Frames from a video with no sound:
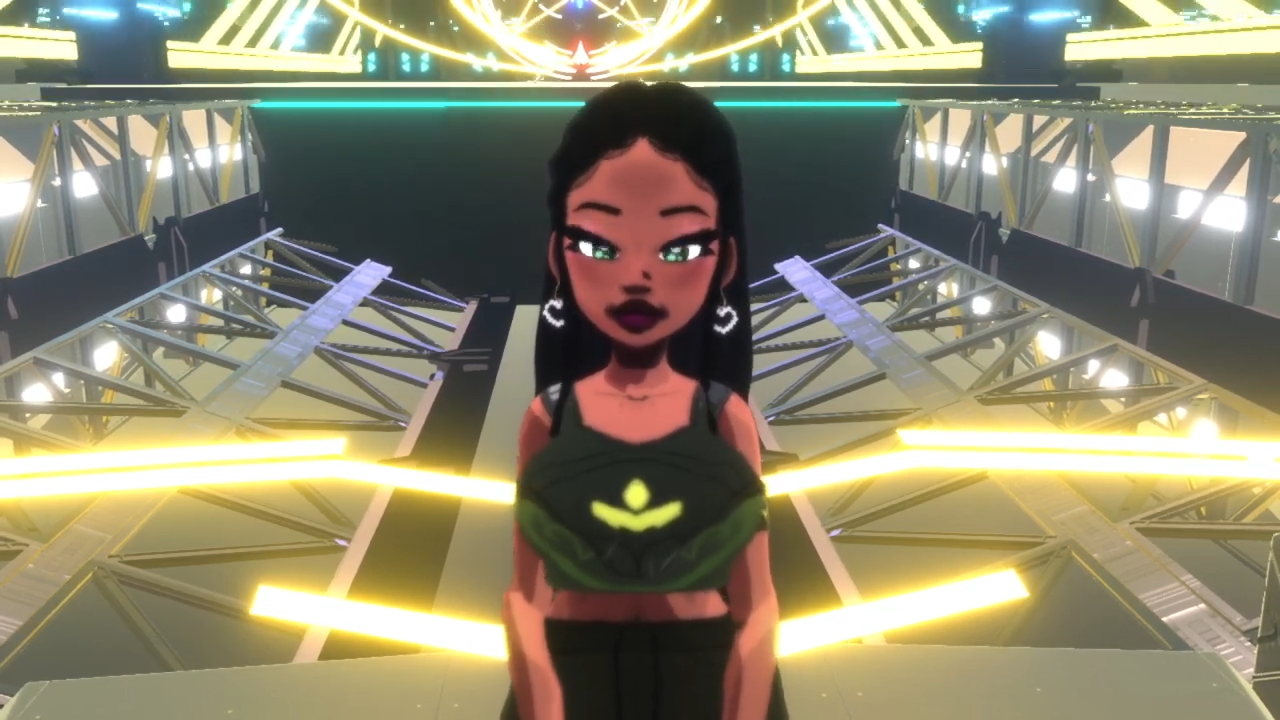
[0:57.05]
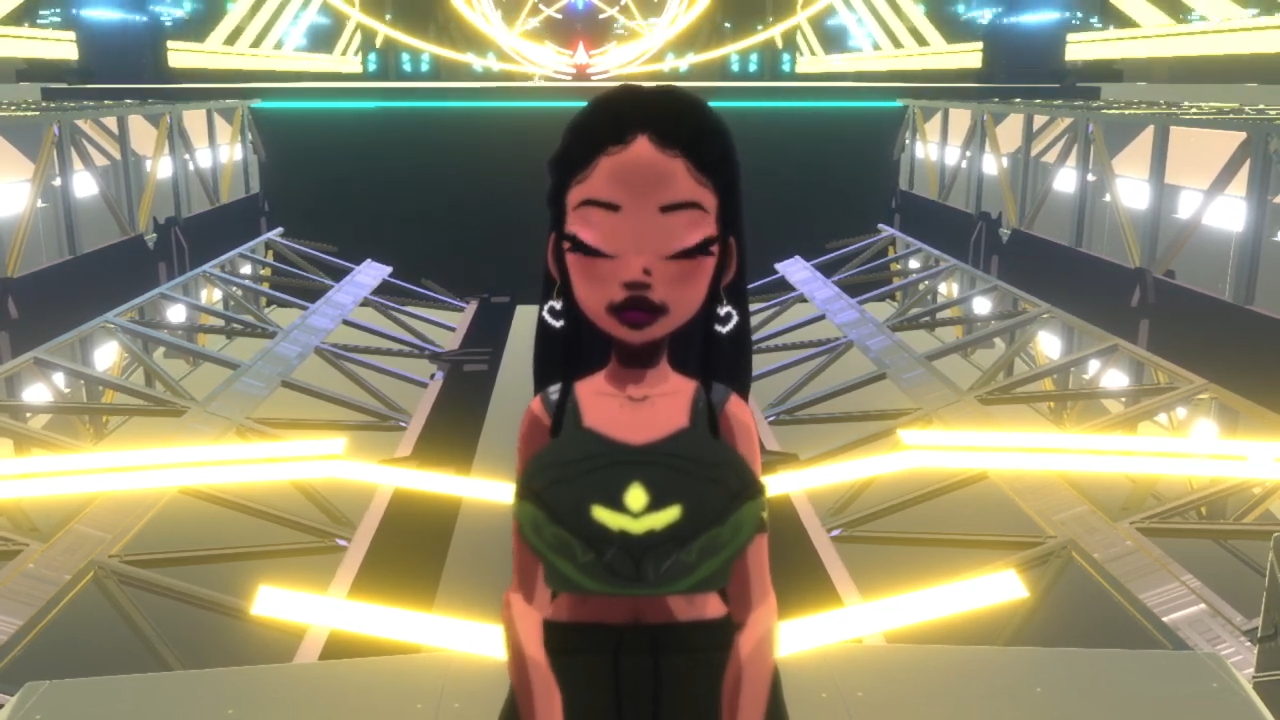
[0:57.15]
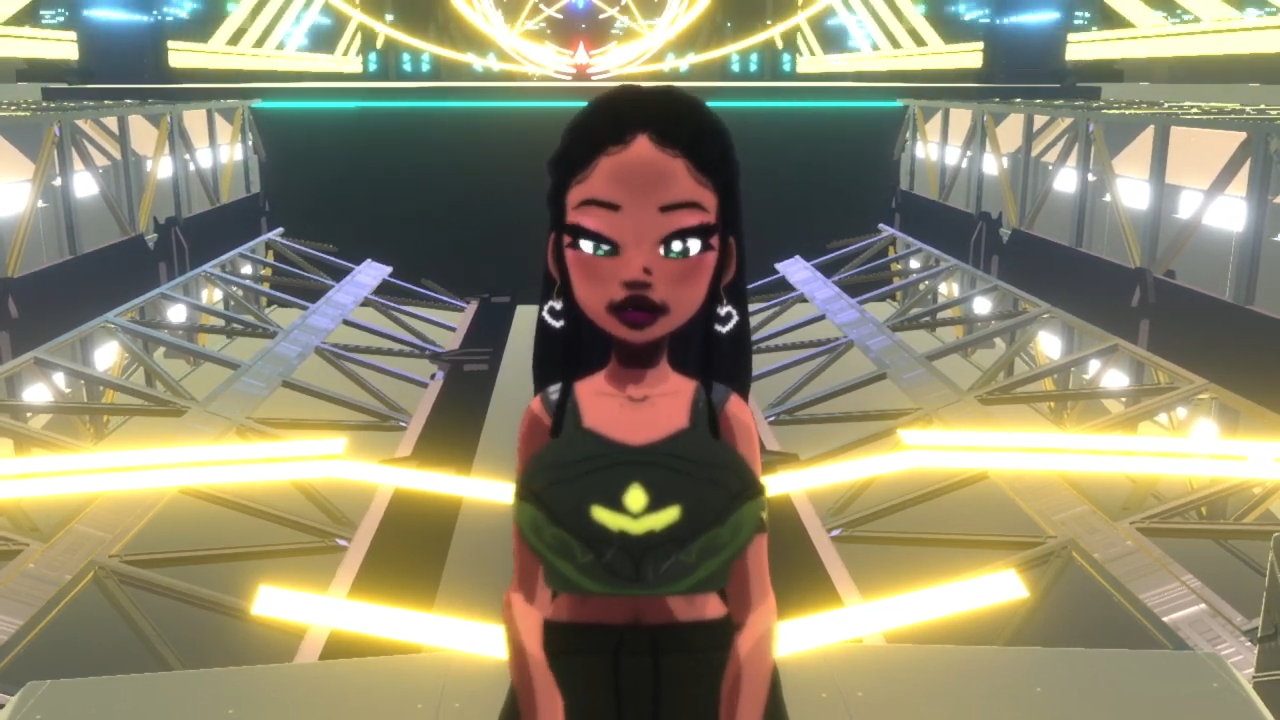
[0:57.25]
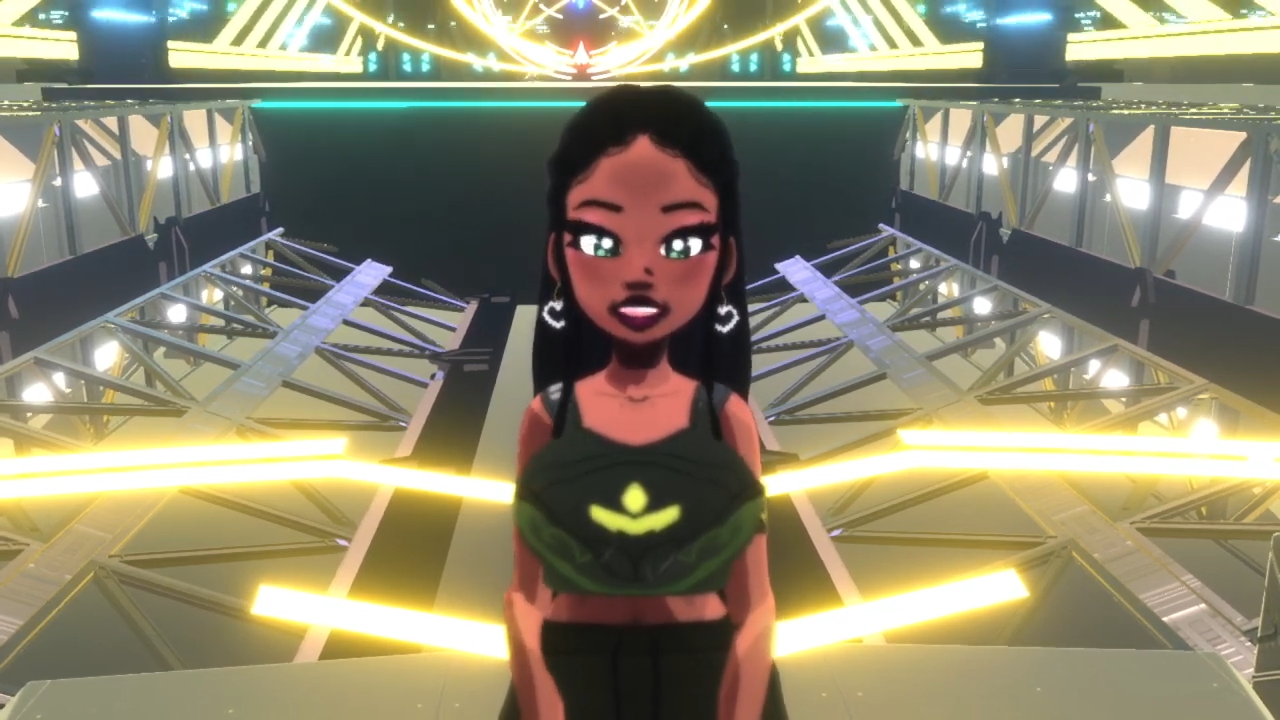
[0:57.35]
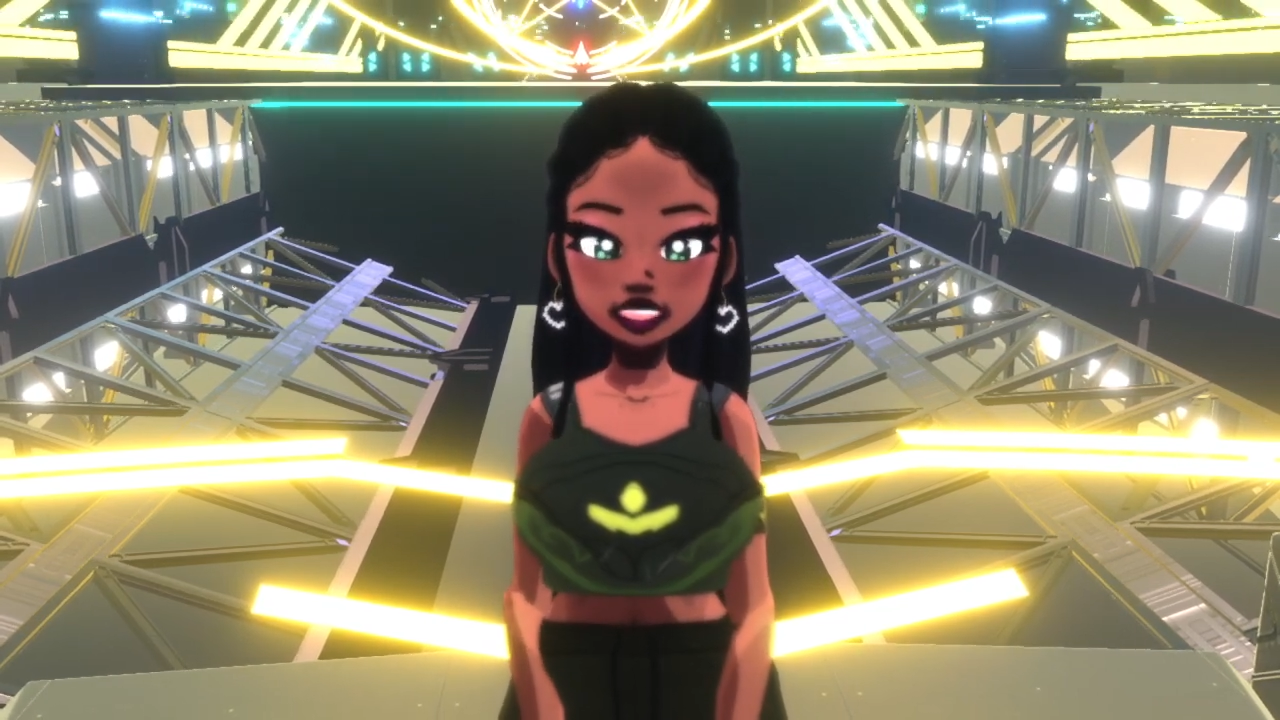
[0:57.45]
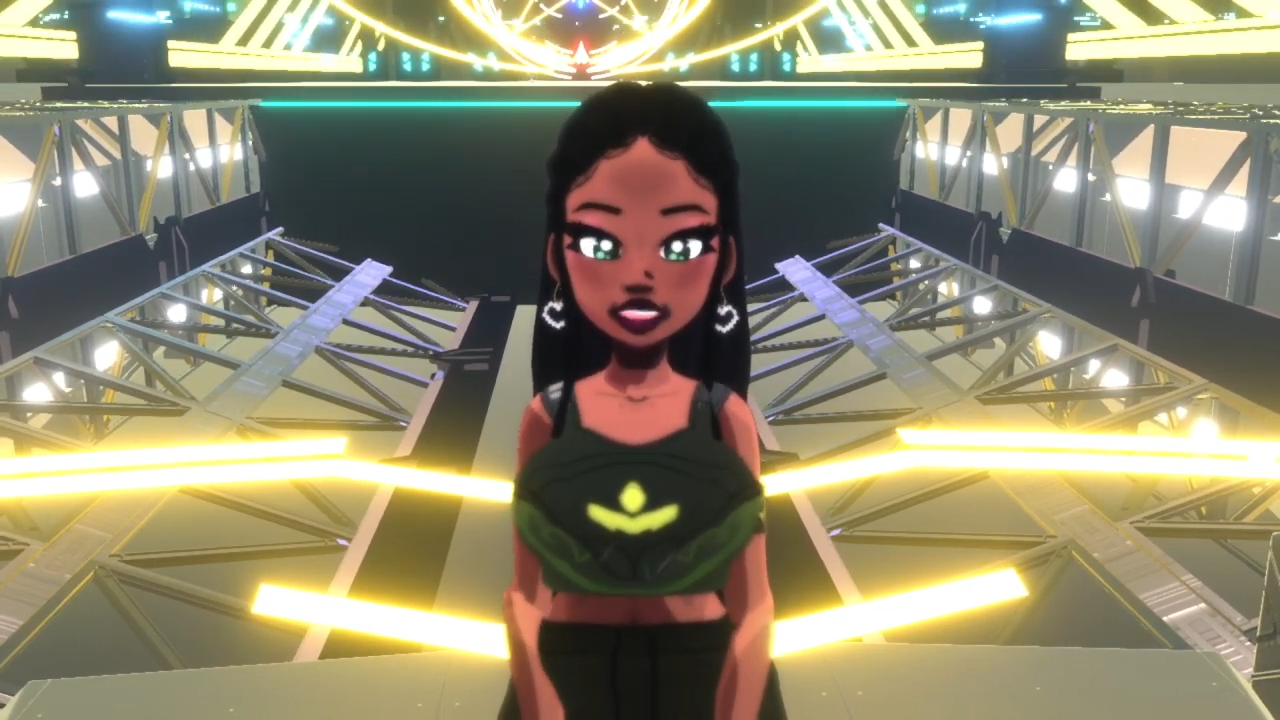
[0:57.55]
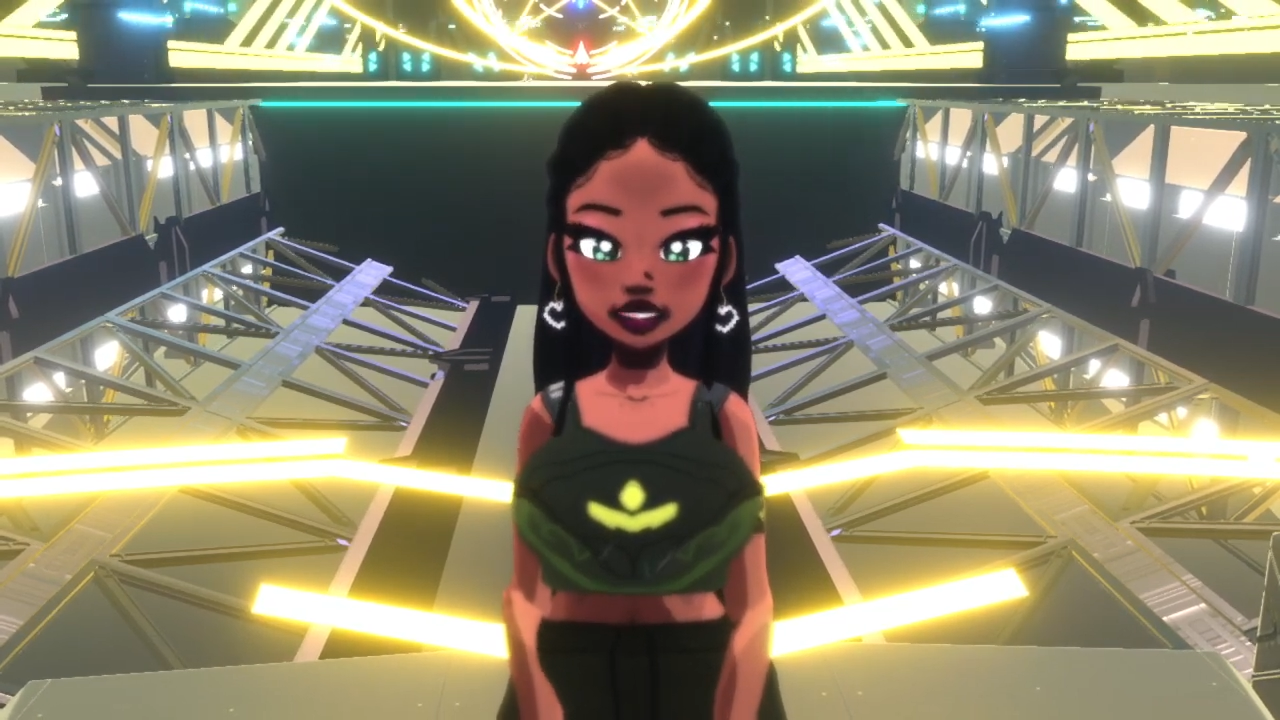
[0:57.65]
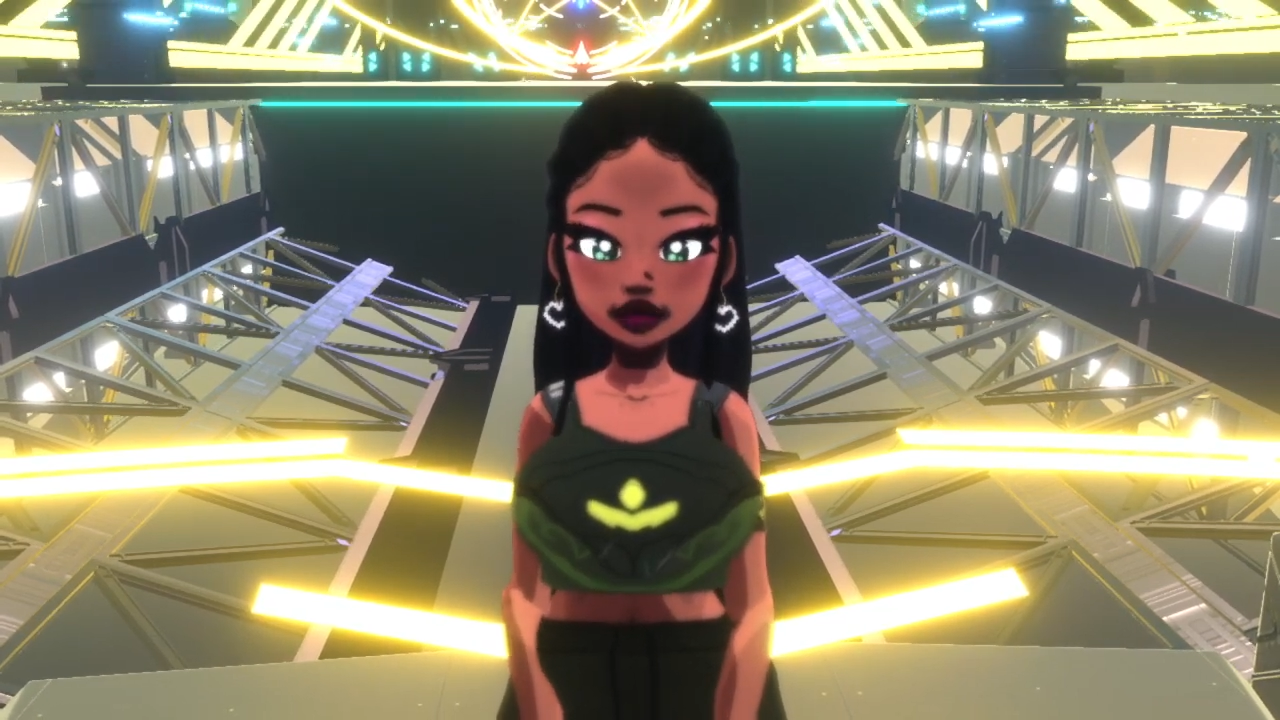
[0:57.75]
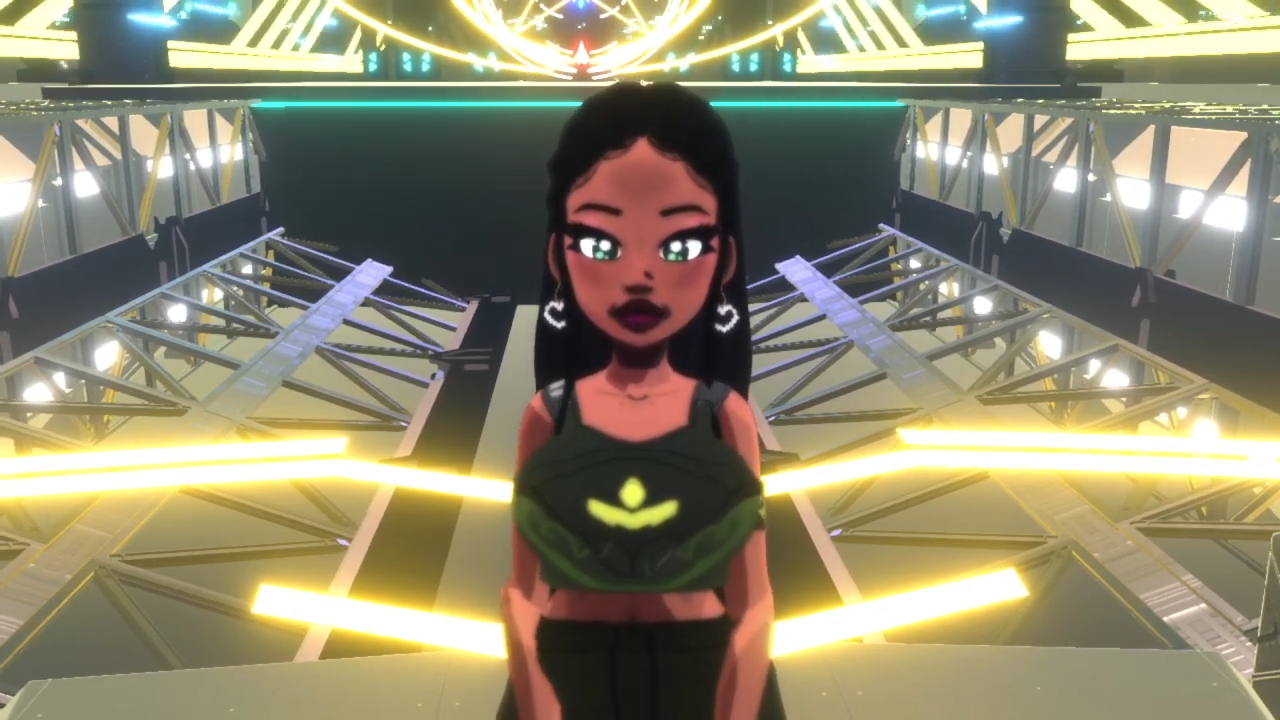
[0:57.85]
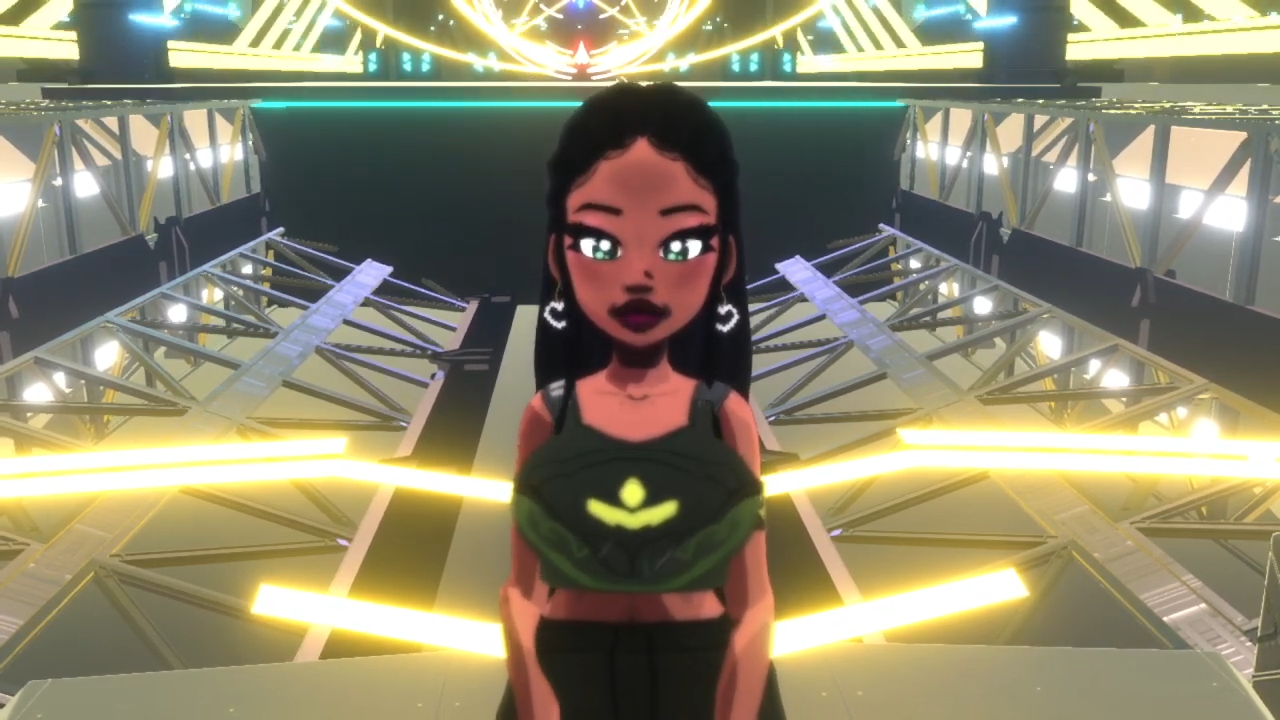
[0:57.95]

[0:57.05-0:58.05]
So,